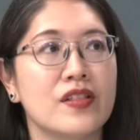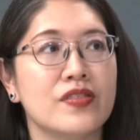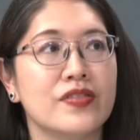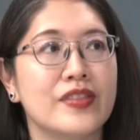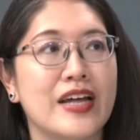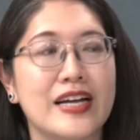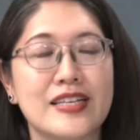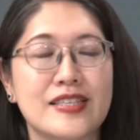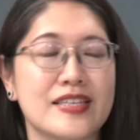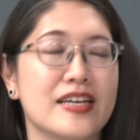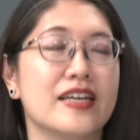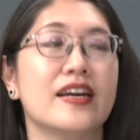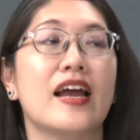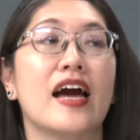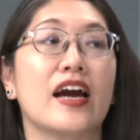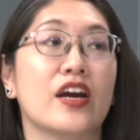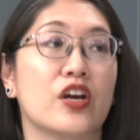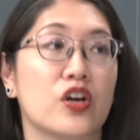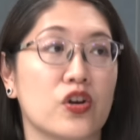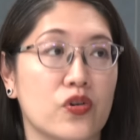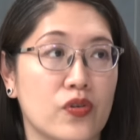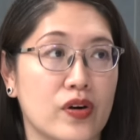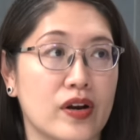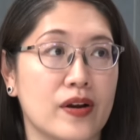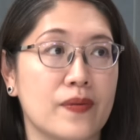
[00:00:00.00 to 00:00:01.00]
That's
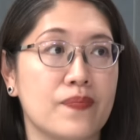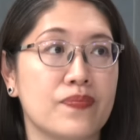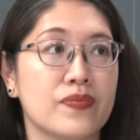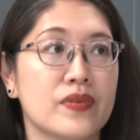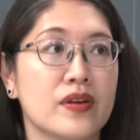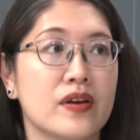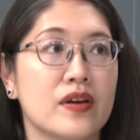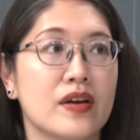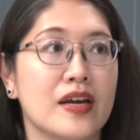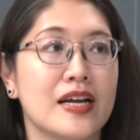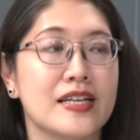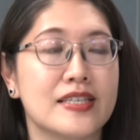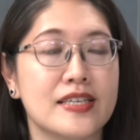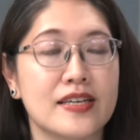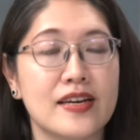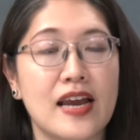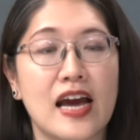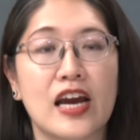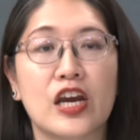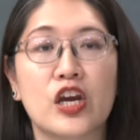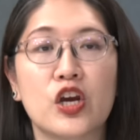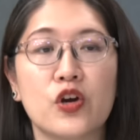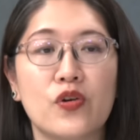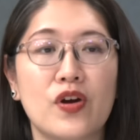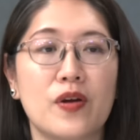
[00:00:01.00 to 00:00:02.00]
inaccurate. It's
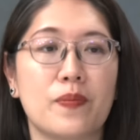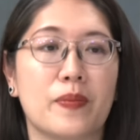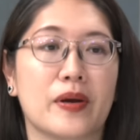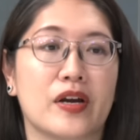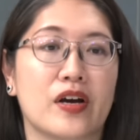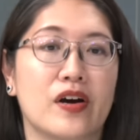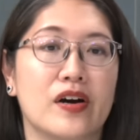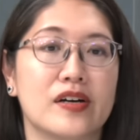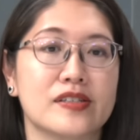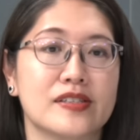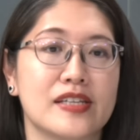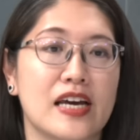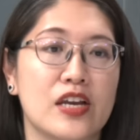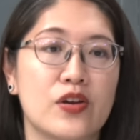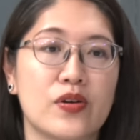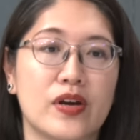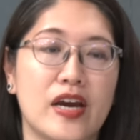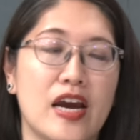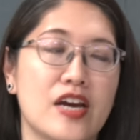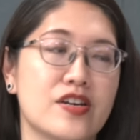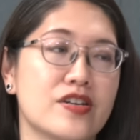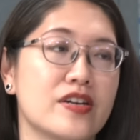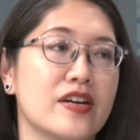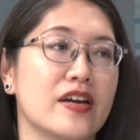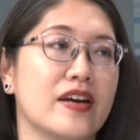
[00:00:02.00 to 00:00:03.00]
inaccurate because
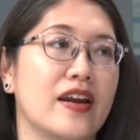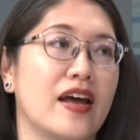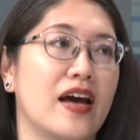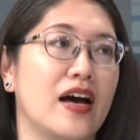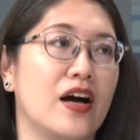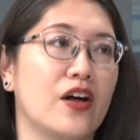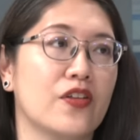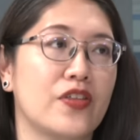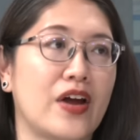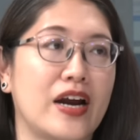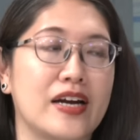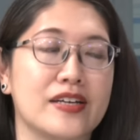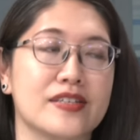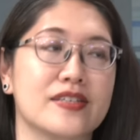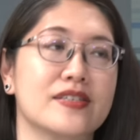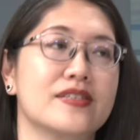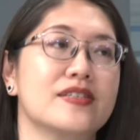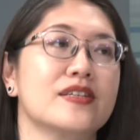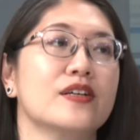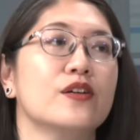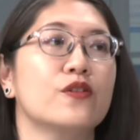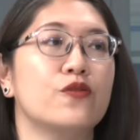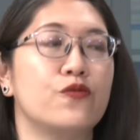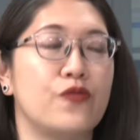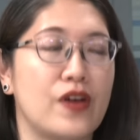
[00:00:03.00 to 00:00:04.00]
education and health are
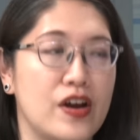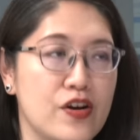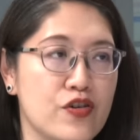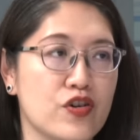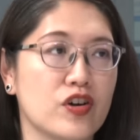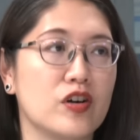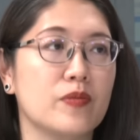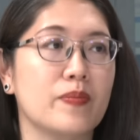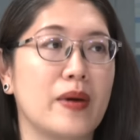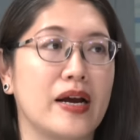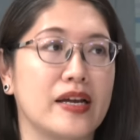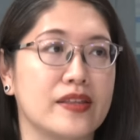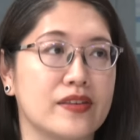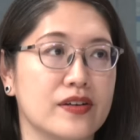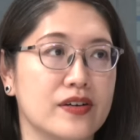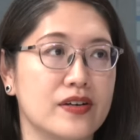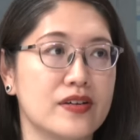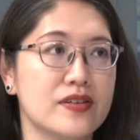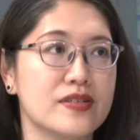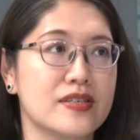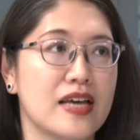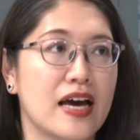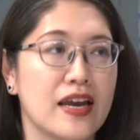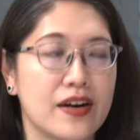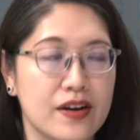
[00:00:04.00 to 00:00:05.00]
still federal
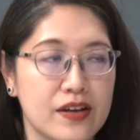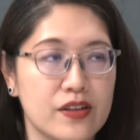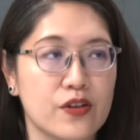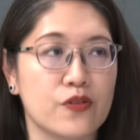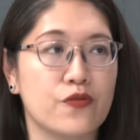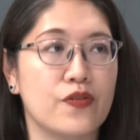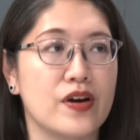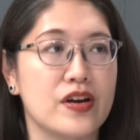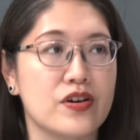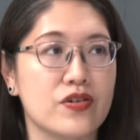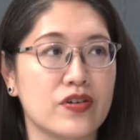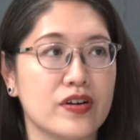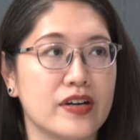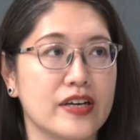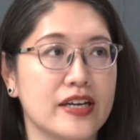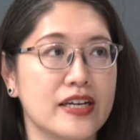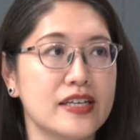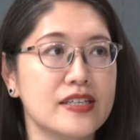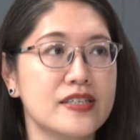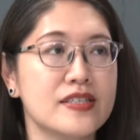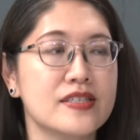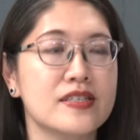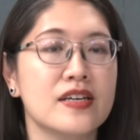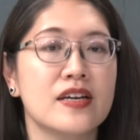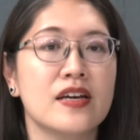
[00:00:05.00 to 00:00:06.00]
matters under the federal
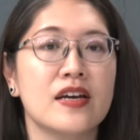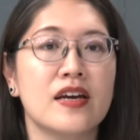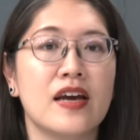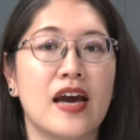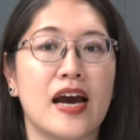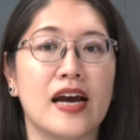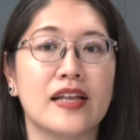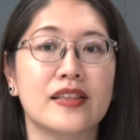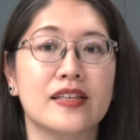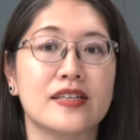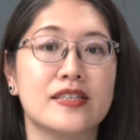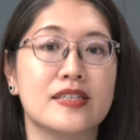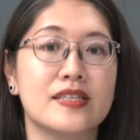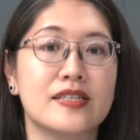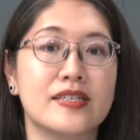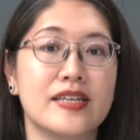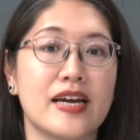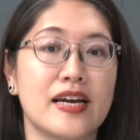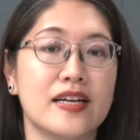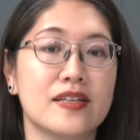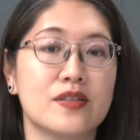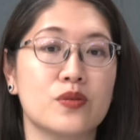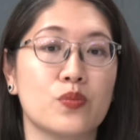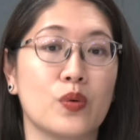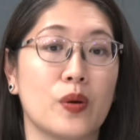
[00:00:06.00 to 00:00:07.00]
list, and the
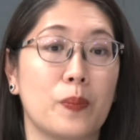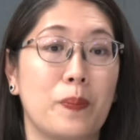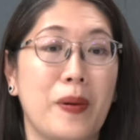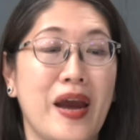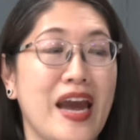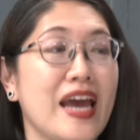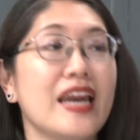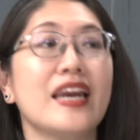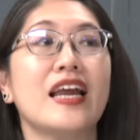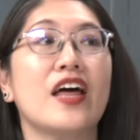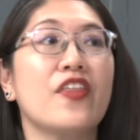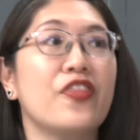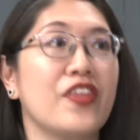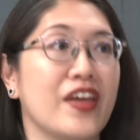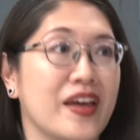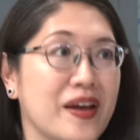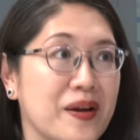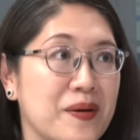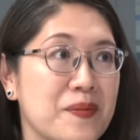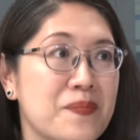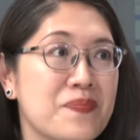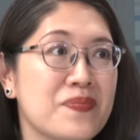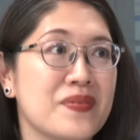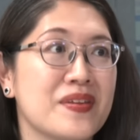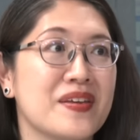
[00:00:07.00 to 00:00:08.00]
state would pay
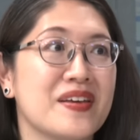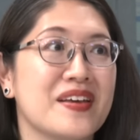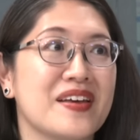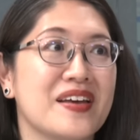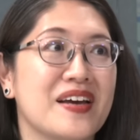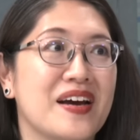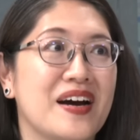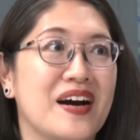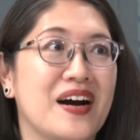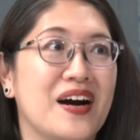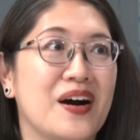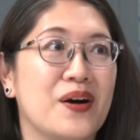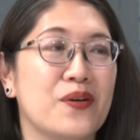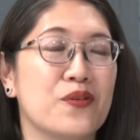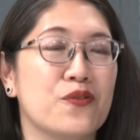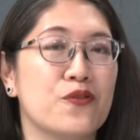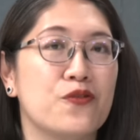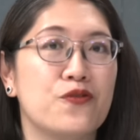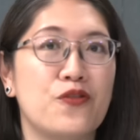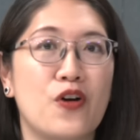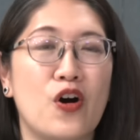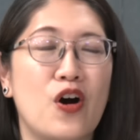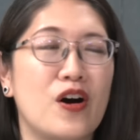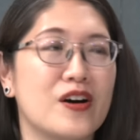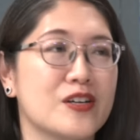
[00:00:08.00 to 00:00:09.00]
nothing
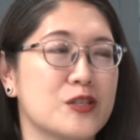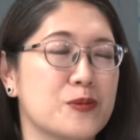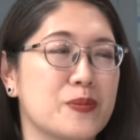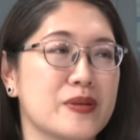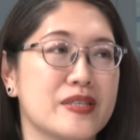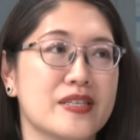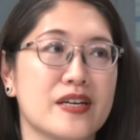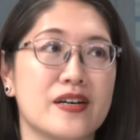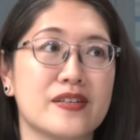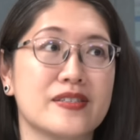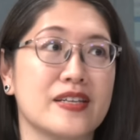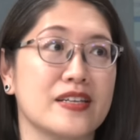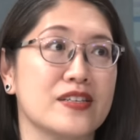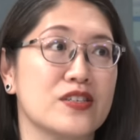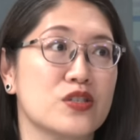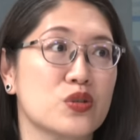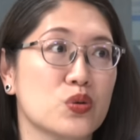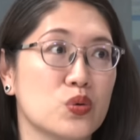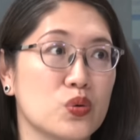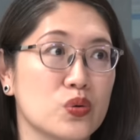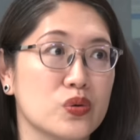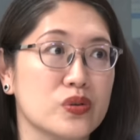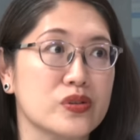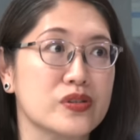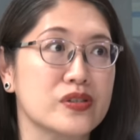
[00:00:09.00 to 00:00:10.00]
for hospitals and
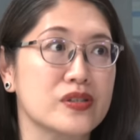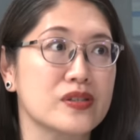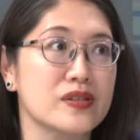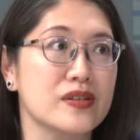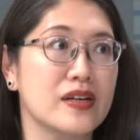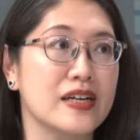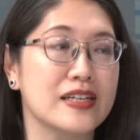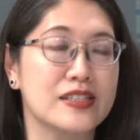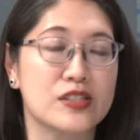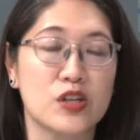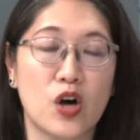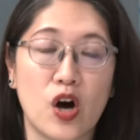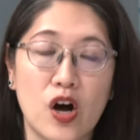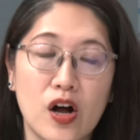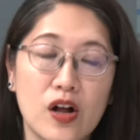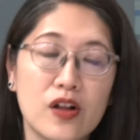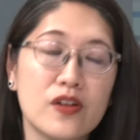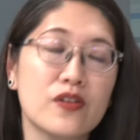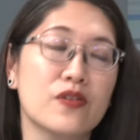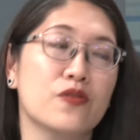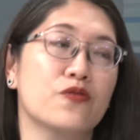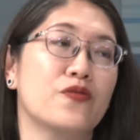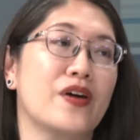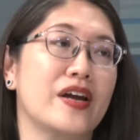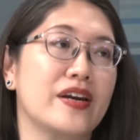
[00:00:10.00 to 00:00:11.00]
schools. It's
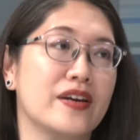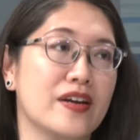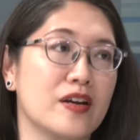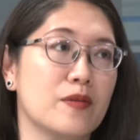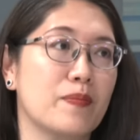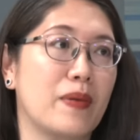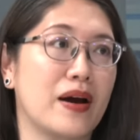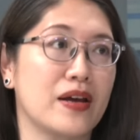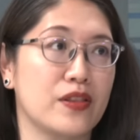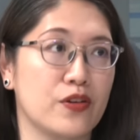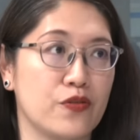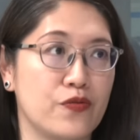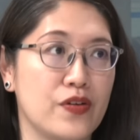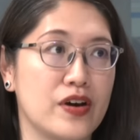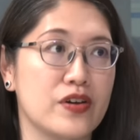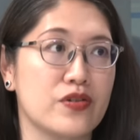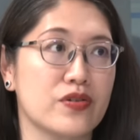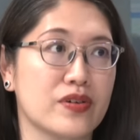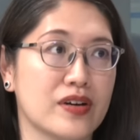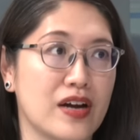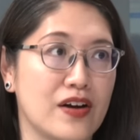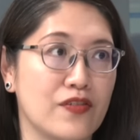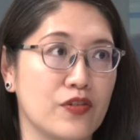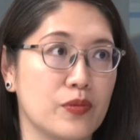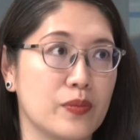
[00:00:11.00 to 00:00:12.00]
all funded by the
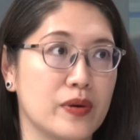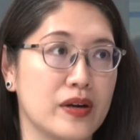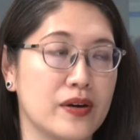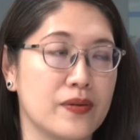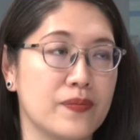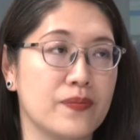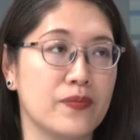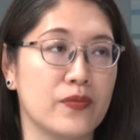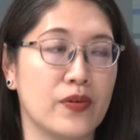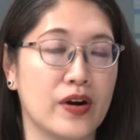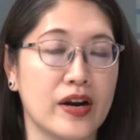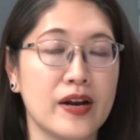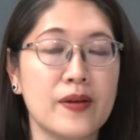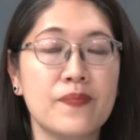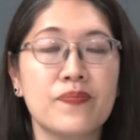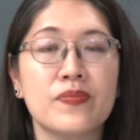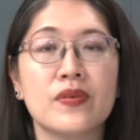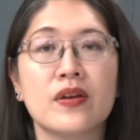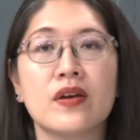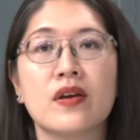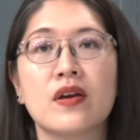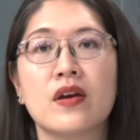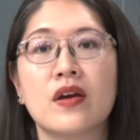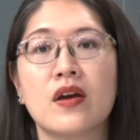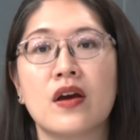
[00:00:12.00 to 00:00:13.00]
federal government, right?
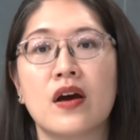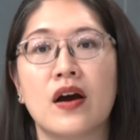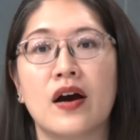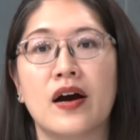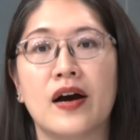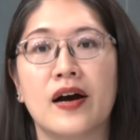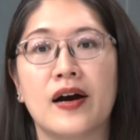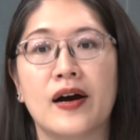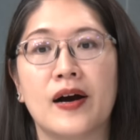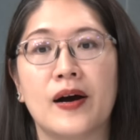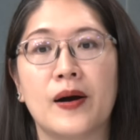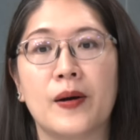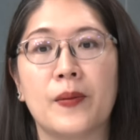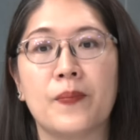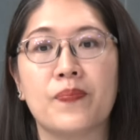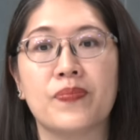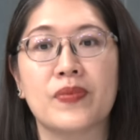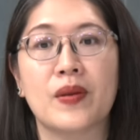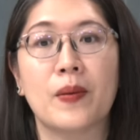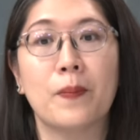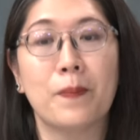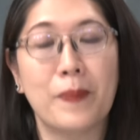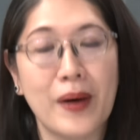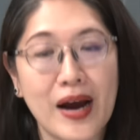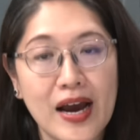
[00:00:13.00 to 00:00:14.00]

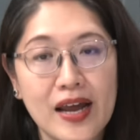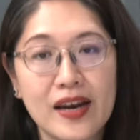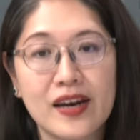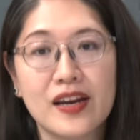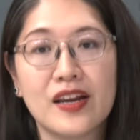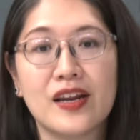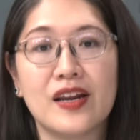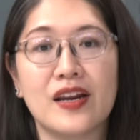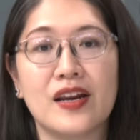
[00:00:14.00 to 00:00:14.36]
But